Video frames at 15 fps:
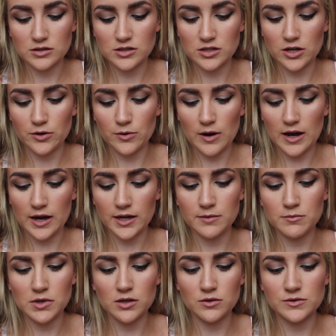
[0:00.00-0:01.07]
So
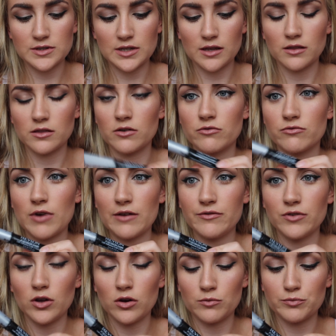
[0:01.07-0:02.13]
I'm using the
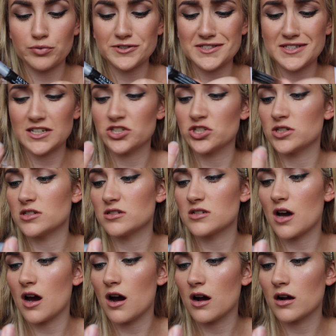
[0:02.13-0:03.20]
Revlon Precision
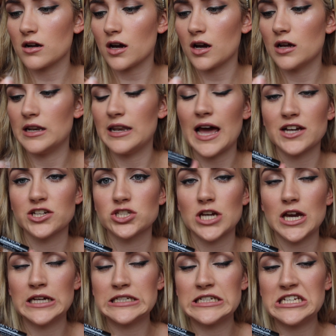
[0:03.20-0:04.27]
Dark Lash
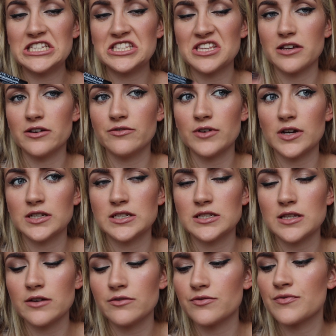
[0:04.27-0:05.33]
Adhesive.
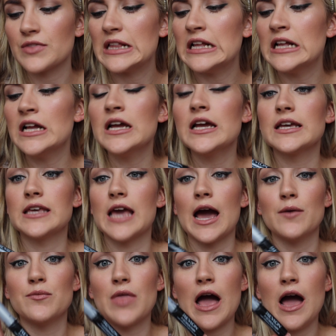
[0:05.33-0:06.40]

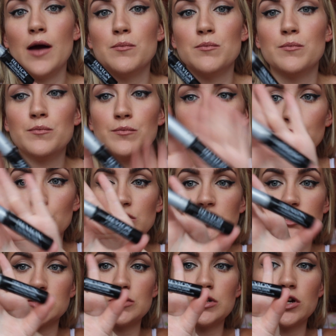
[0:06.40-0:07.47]
Yeah, which
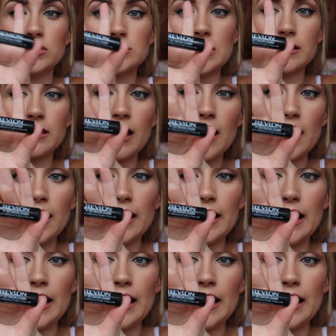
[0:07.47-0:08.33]
looks like that.